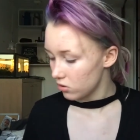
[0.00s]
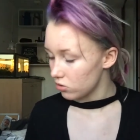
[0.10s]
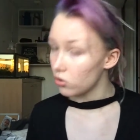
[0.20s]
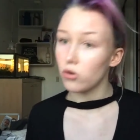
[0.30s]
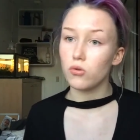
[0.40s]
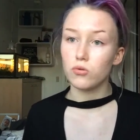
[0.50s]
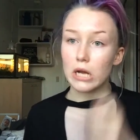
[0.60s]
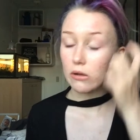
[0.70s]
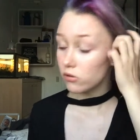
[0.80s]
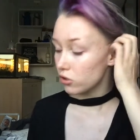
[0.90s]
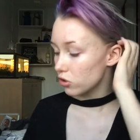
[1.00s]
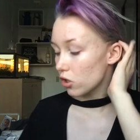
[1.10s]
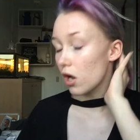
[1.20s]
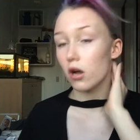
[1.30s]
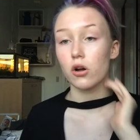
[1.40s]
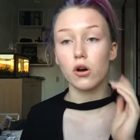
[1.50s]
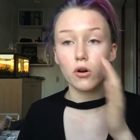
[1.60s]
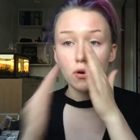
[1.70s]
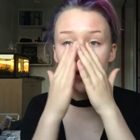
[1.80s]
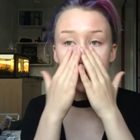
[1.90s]
So now just
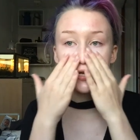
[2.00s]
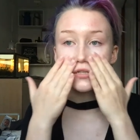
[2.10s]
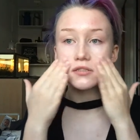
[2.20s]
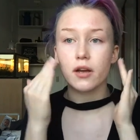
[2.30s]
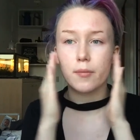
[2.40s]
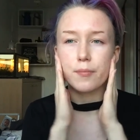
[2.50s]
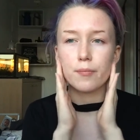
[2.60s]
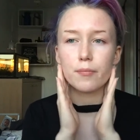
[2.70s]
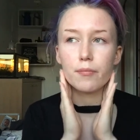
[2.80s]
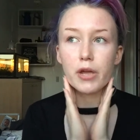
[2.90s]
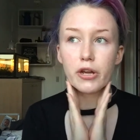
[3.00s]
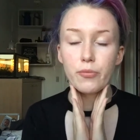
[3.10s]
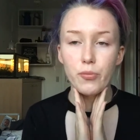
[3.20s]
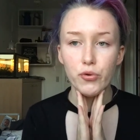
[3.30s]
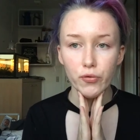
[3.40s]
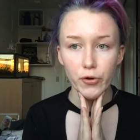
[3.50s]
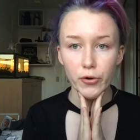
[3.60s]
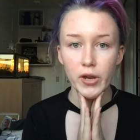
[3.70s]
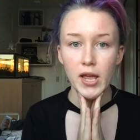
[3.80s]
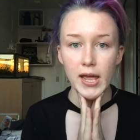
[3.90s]
go and get some makeup
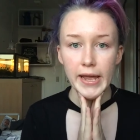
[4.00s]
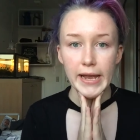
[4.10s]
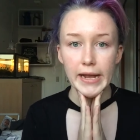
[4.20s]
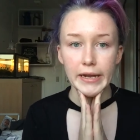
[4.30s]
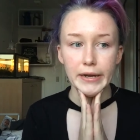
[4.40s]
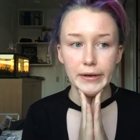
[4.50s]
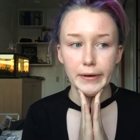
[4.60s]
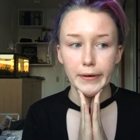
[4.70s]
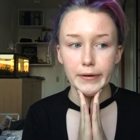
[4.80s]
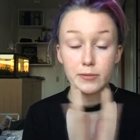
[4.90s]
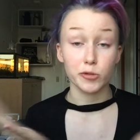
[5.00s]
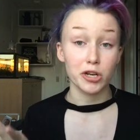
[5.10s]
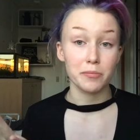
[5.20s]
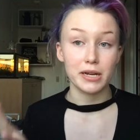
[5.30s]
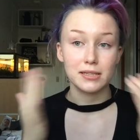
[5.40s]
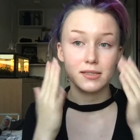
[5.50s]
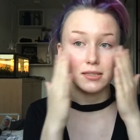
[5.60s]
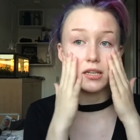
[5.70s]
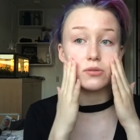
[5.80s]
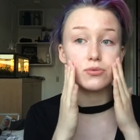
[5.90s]
remover and uh, some cotton pants
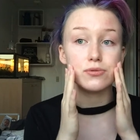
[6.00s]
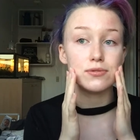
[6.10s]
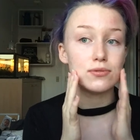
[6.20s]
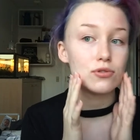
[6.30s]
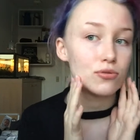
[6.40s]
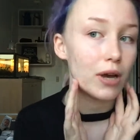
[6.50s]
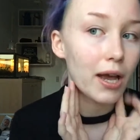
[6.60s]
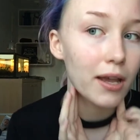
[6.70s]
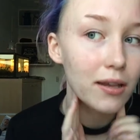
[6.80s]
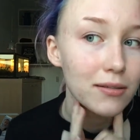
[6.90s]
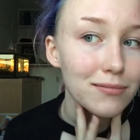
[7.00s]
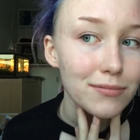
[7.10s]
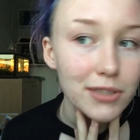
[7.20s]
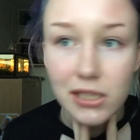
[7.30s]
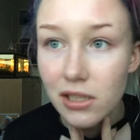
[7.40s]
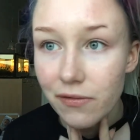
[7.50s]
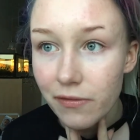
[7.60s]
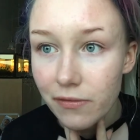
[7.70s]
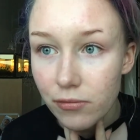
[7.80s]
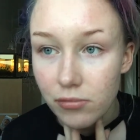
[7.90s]
and we will try and see if
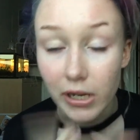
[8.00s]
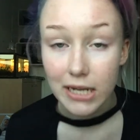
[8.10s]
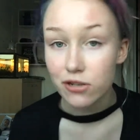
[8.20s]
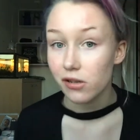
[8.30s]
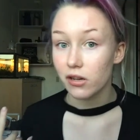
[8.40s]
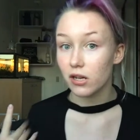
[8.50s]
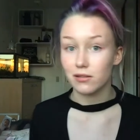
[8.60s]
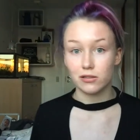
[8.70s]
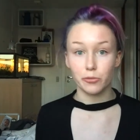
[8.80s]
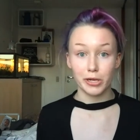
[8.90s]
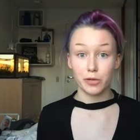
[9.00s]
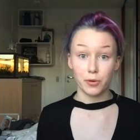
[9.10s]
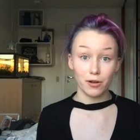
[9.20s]
we actually got all the makeup